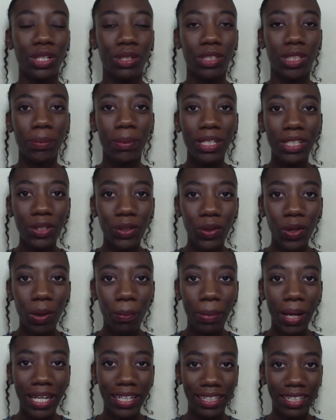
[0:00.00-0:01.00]
spend your whole
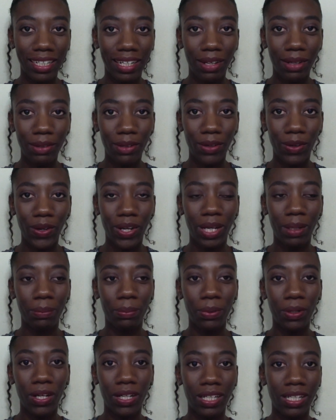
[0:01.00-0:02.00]
bank account on
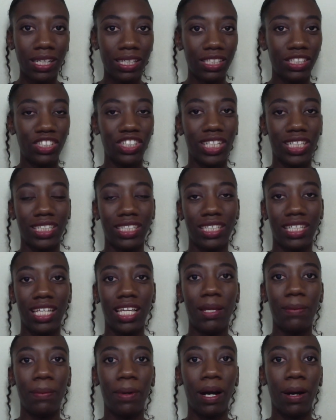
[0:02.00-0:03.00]
products just to
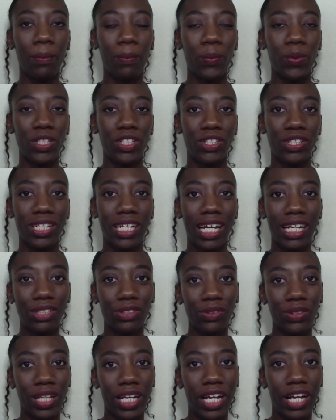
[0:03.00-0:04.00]
keep up with your
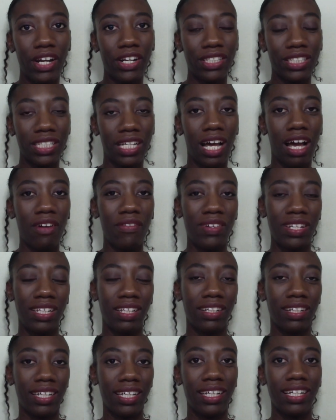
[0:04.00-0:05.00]
natural hair and to have it
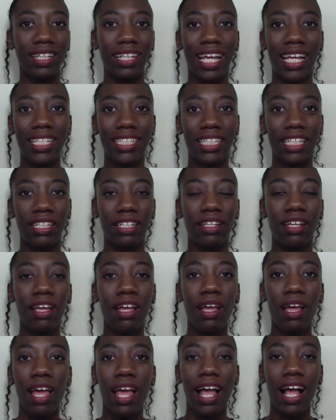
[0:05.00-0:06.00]
looking nice and
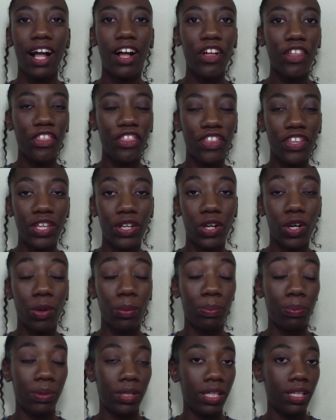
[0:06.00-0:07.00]
healthy or
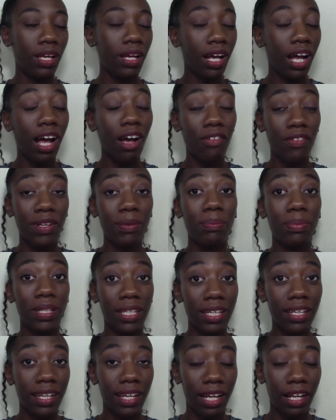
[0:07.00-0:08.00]
have it
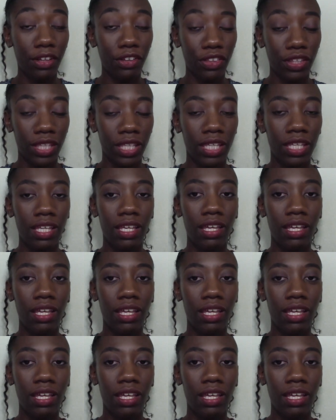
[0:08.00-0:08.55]
being healthy.